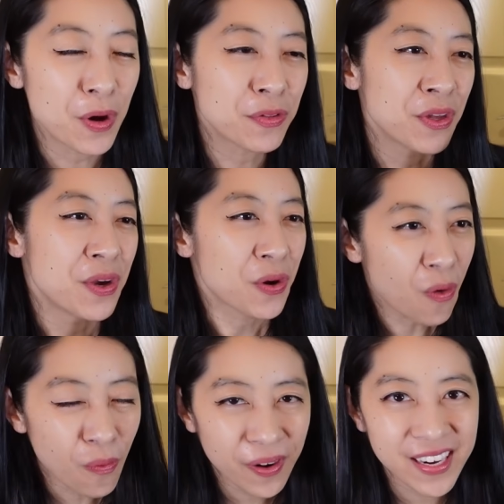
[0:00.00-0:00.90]
both
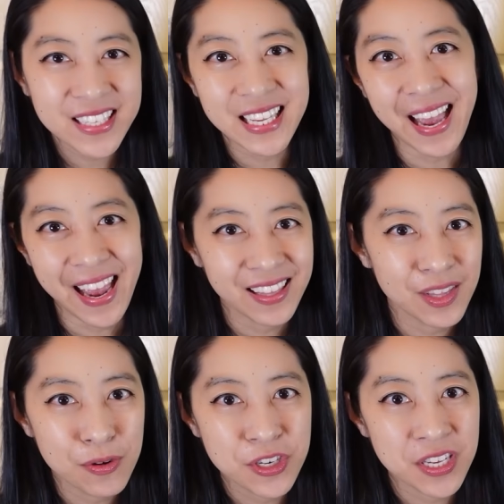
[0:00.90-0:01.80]
CORYS and
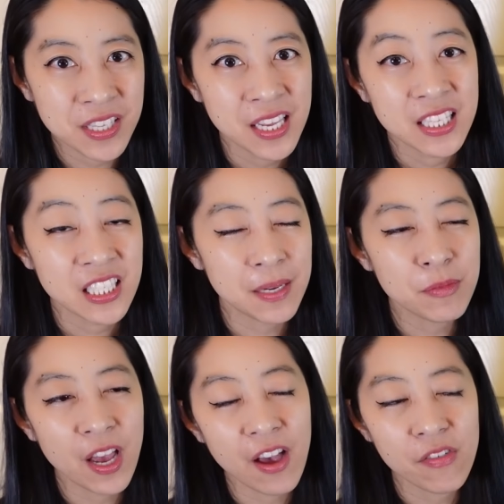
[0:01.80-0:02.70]
loaches seem
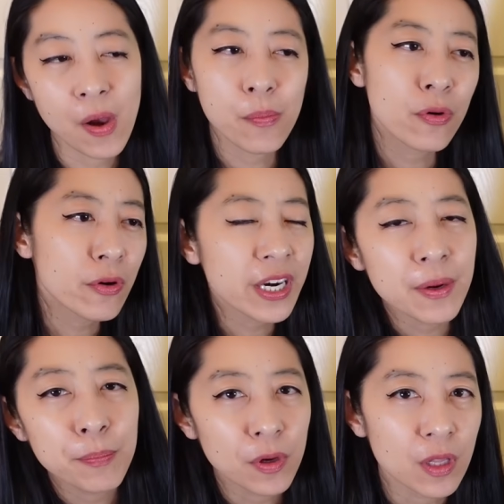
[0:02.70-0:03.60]
to have a
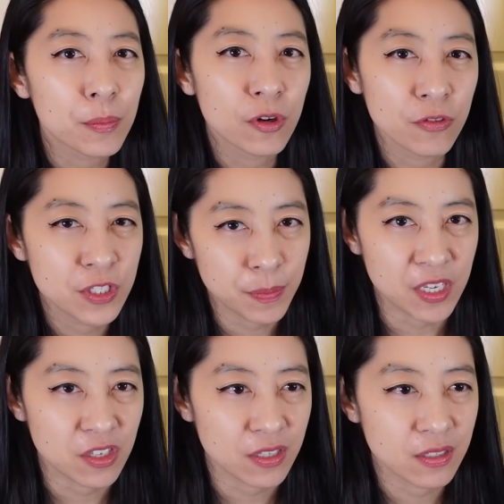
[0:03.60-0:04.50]
pretty bulletproof
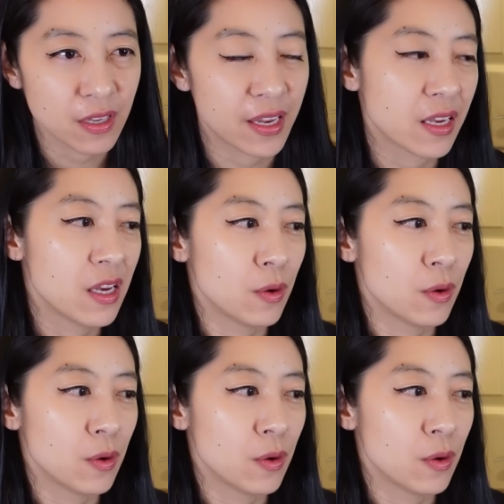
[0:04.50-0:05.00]
species. Like